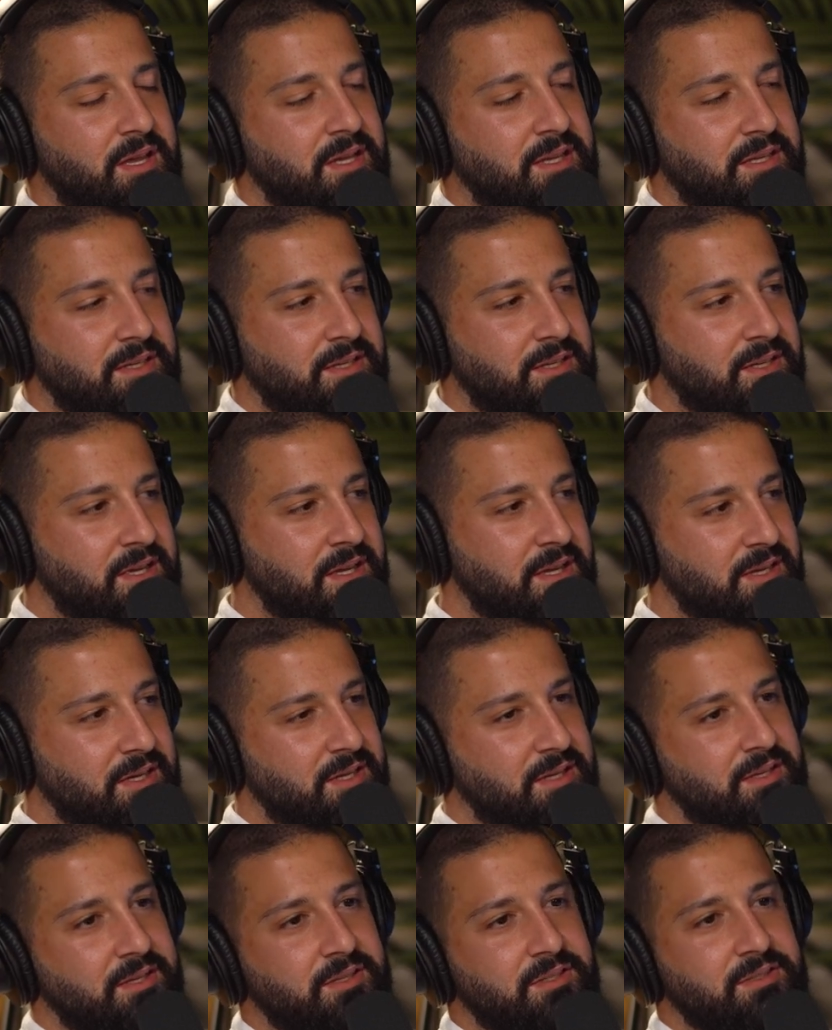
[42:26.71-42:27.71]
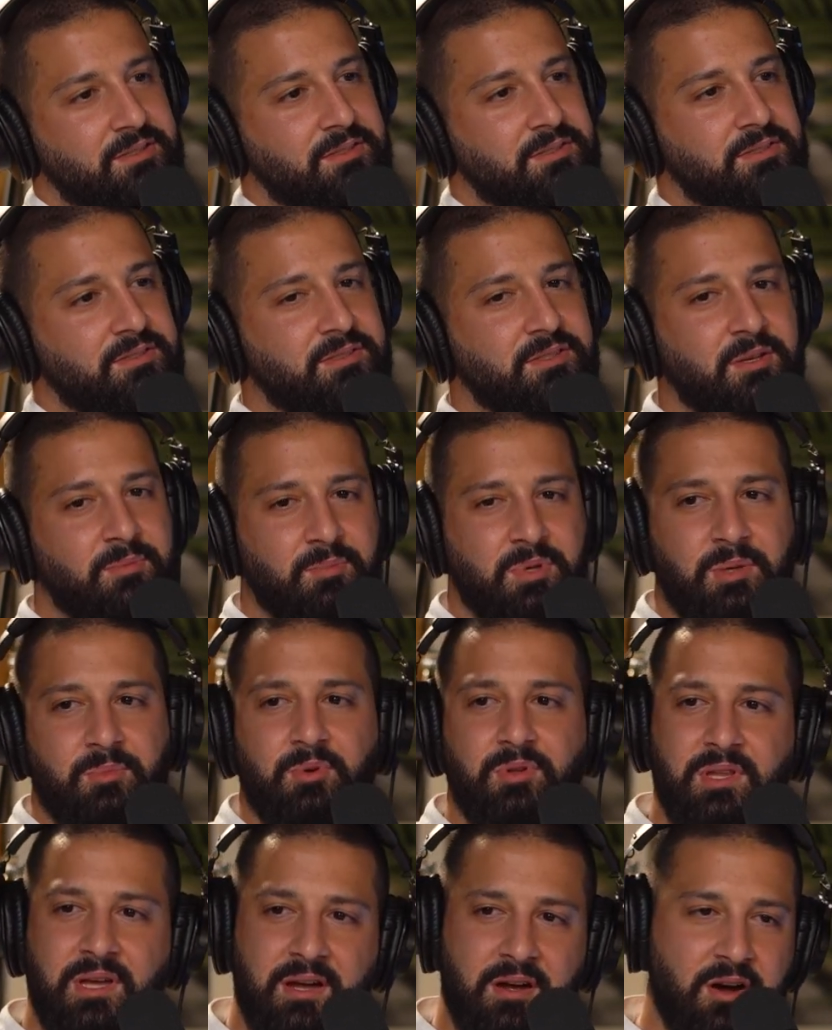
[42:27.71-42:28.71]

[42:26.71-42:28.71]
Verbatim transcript: And some people